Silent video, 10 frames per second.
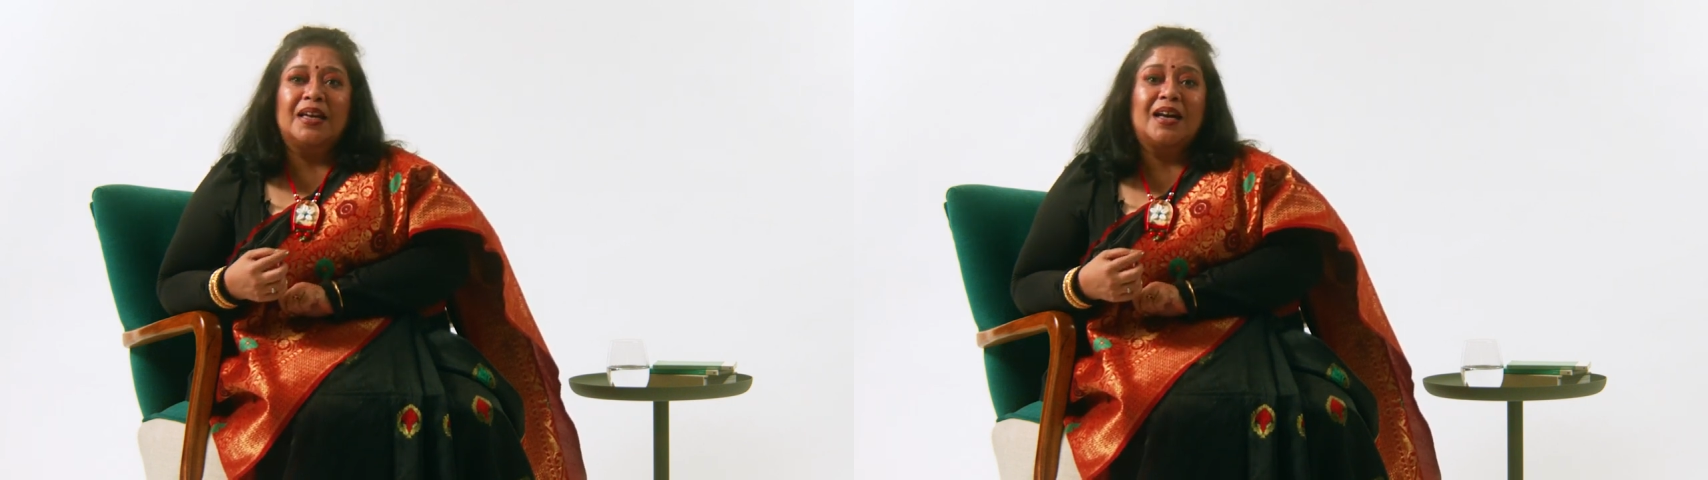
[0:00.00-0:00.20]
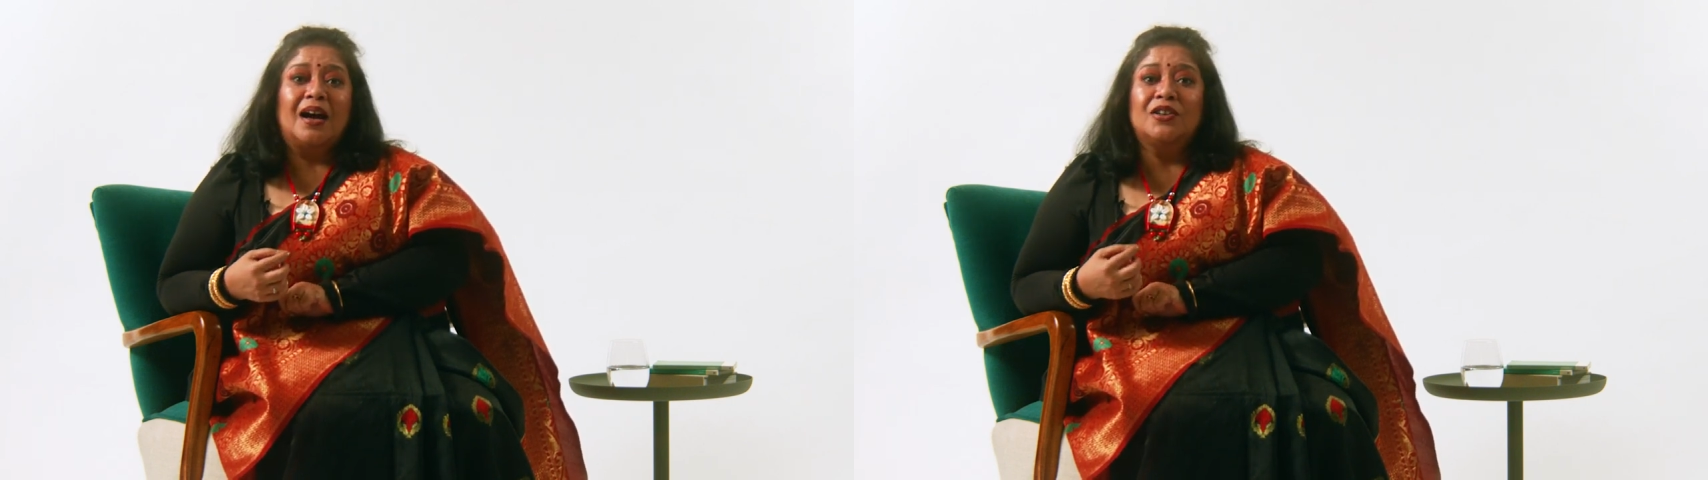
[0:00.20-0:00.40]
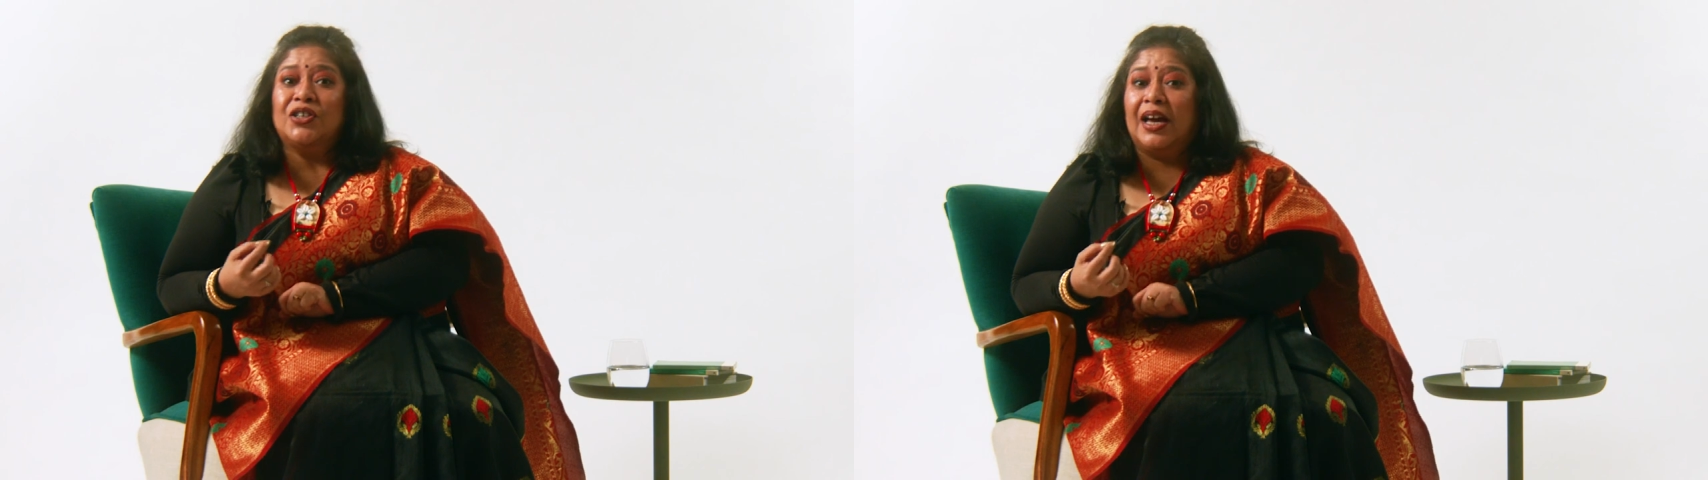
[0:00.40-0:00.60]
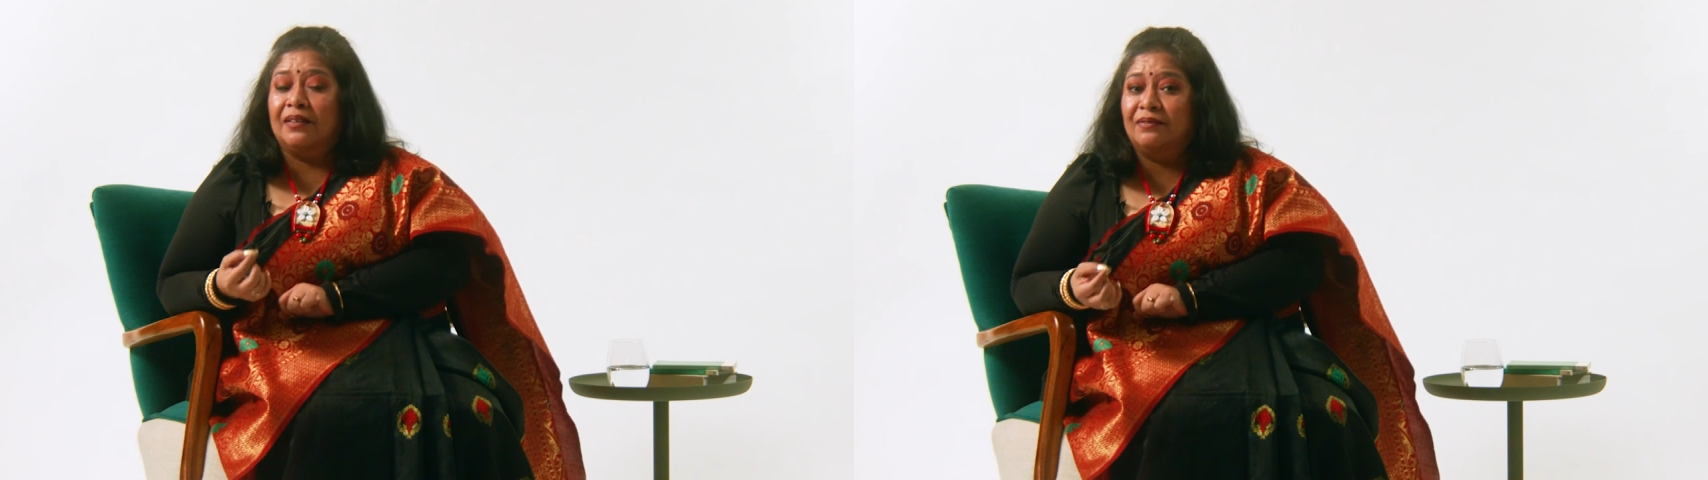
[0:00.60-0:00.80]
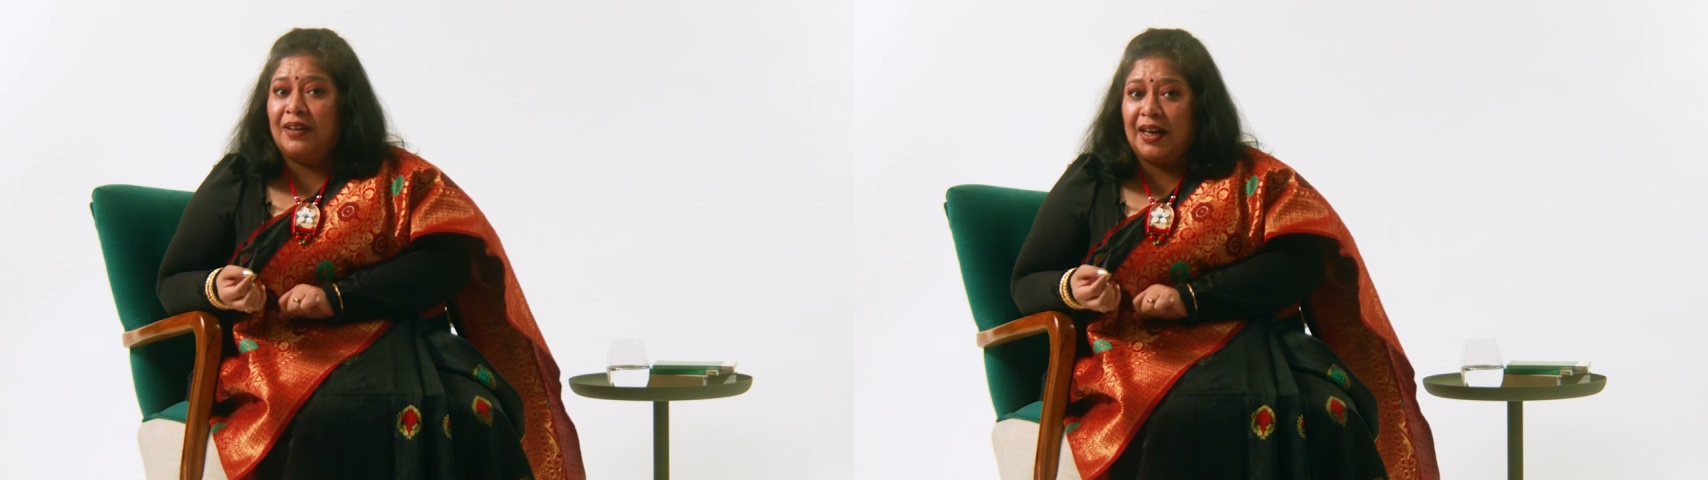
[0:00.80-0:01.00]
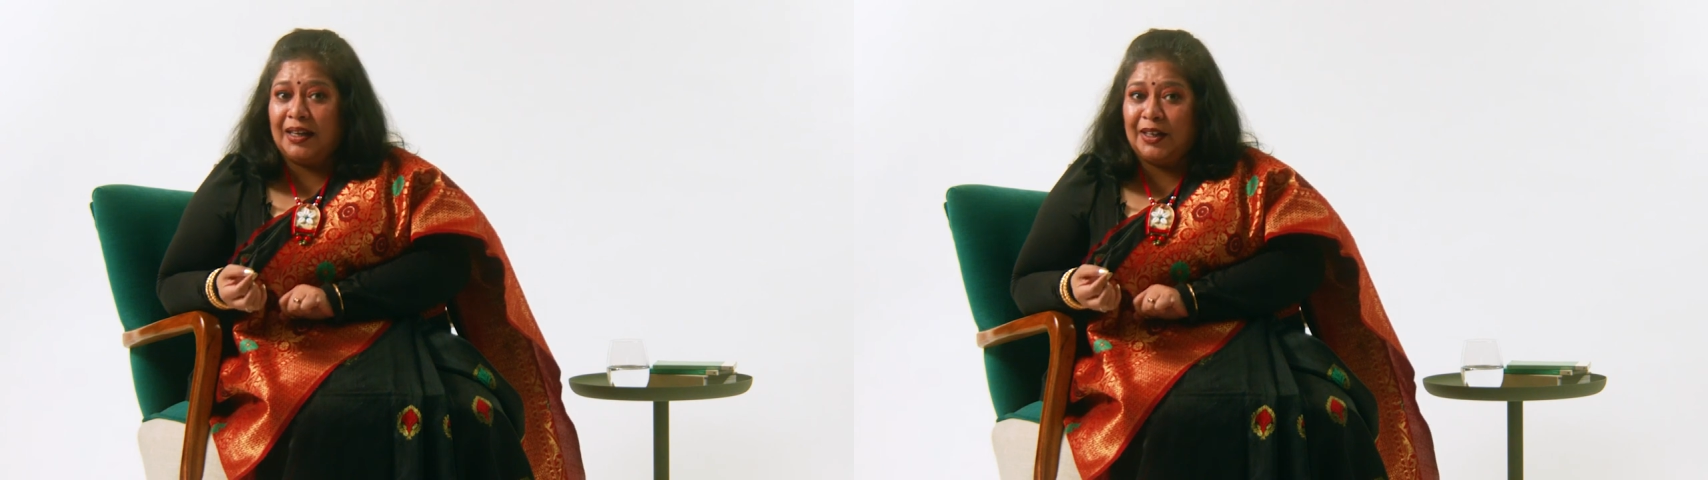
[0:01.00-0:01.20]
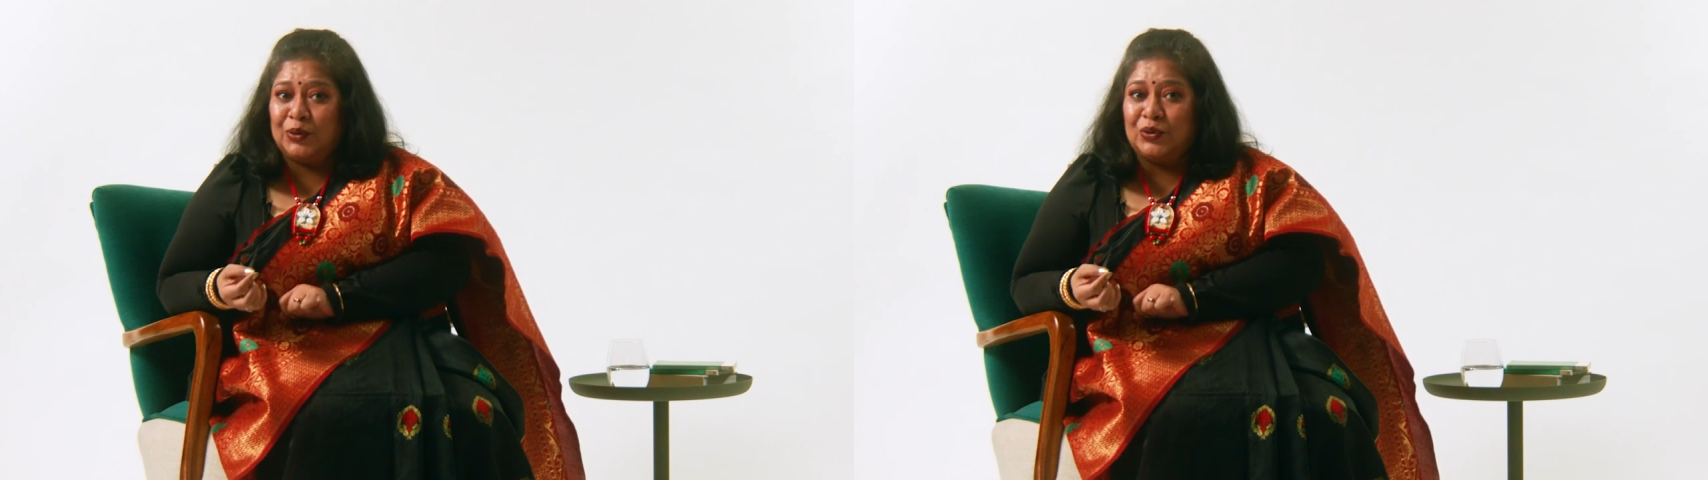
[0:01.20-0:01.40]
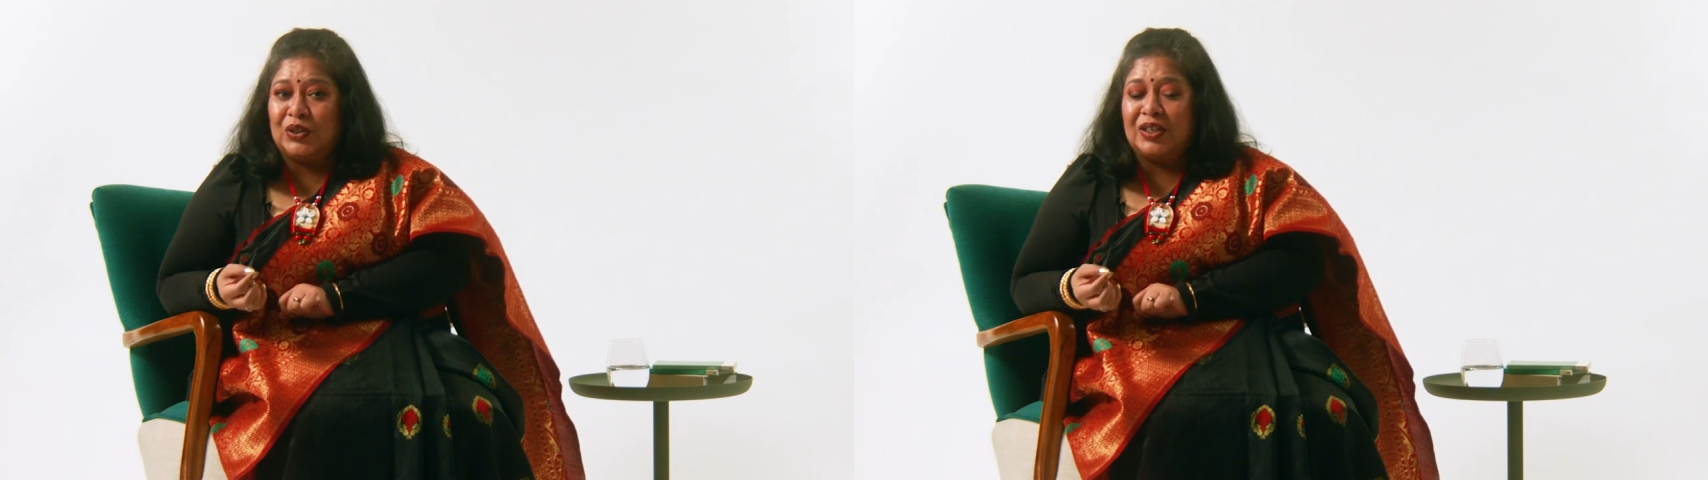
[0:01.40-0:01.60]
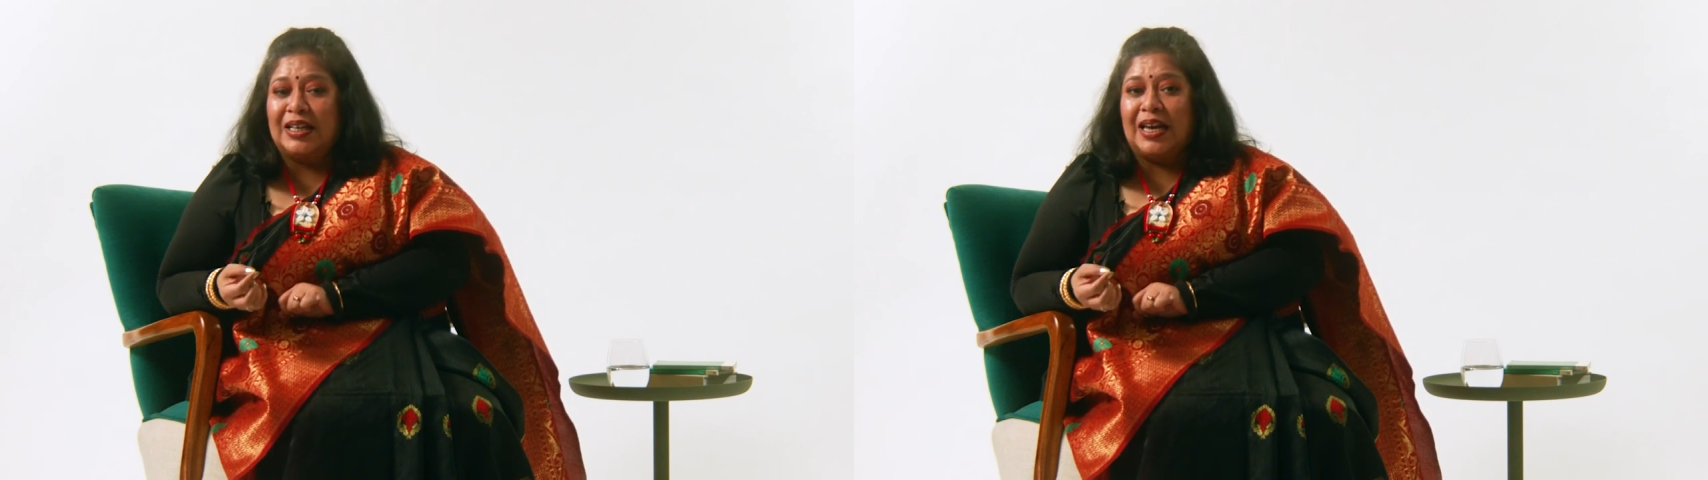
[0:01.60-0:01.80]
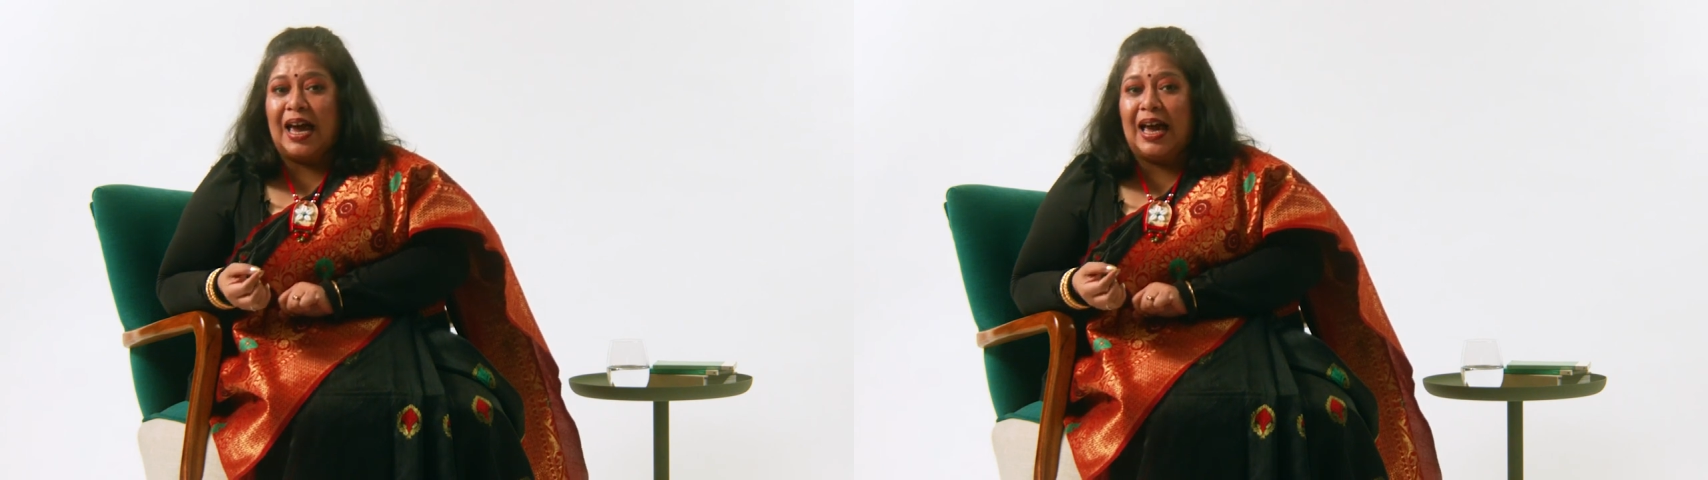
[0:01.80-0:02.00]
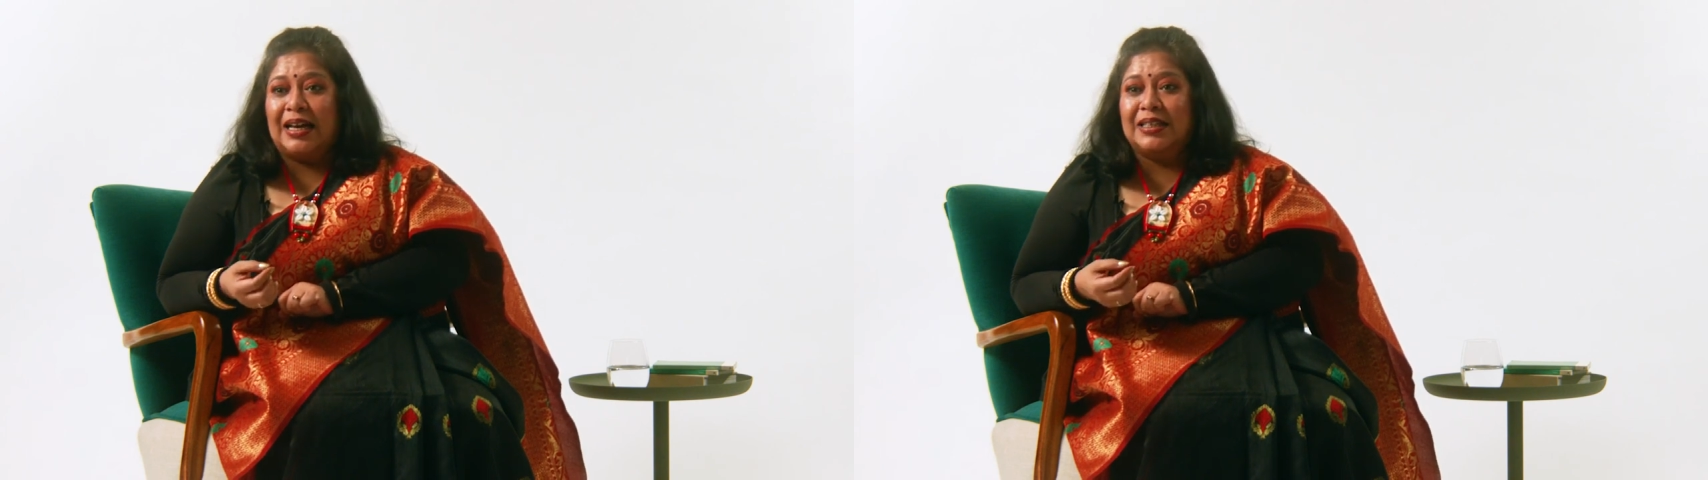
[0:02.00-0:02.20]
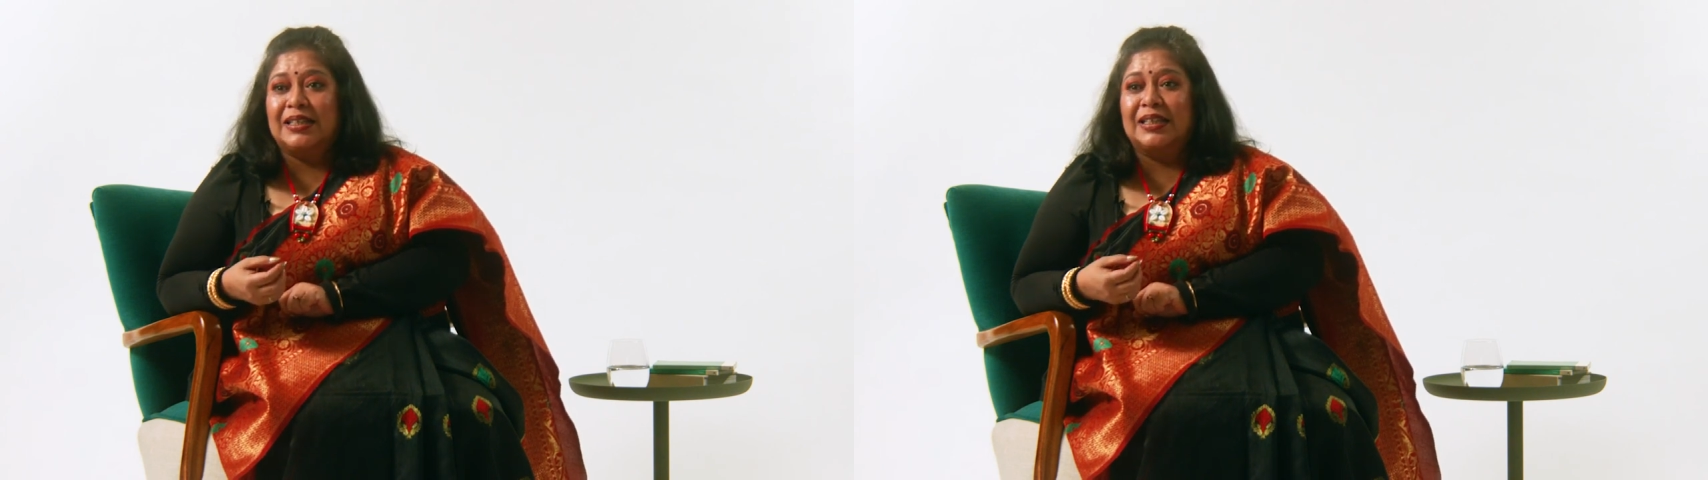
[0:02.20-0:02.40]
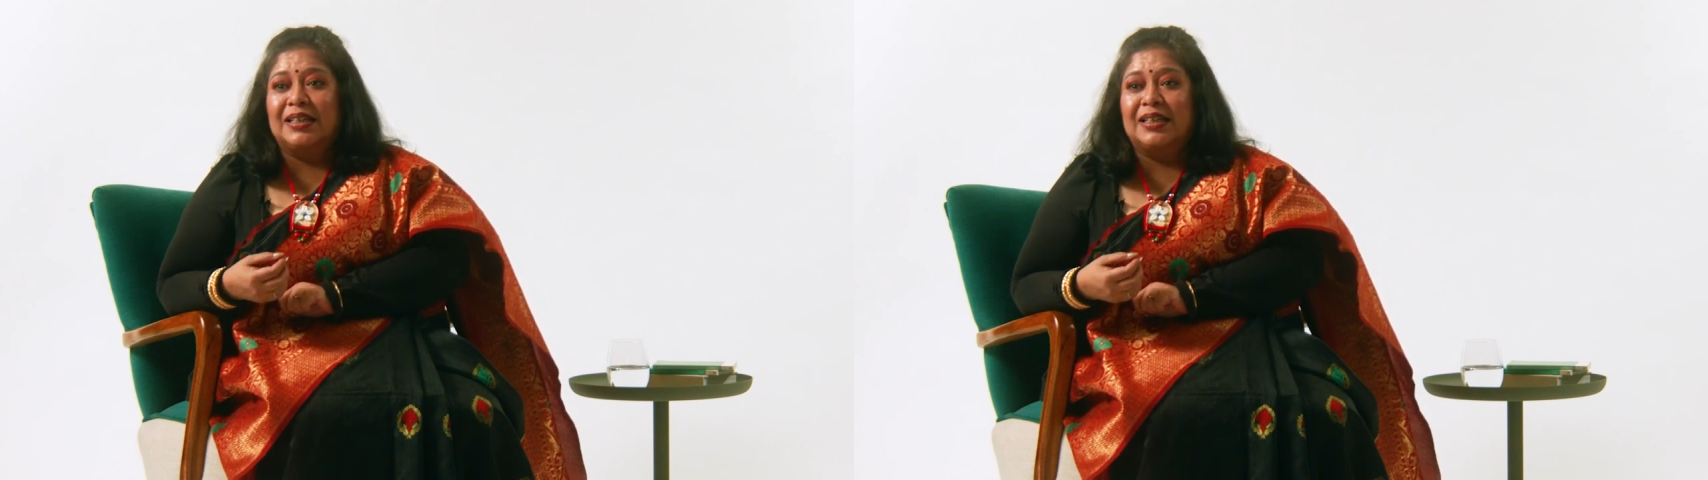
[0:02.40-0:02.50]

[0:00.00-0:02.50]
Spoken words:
our shared values as